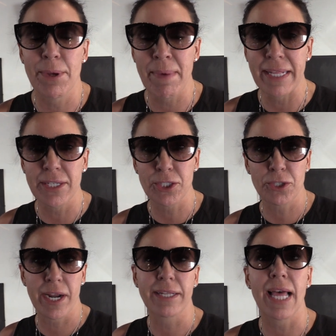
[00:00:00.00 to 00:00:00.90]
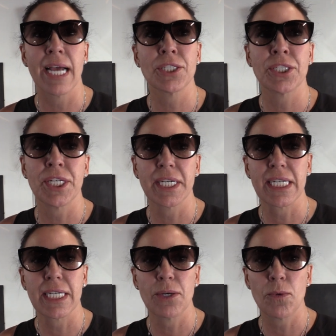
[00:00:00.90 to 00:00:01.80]
we made this trek last
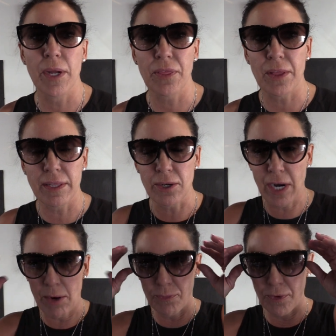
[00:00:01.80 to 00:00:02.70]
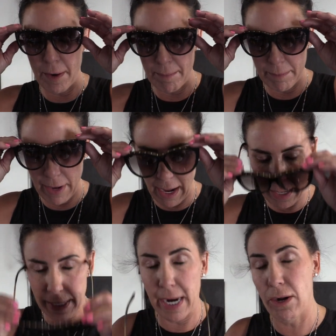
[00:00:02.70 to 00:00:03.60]
year with a little help from
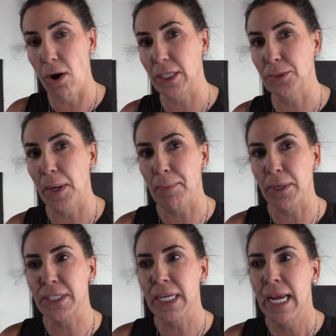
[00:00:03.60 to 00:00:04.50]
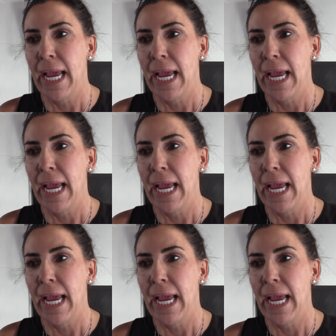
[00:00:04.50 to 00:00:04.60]
uh, Nighthawk Sweepers,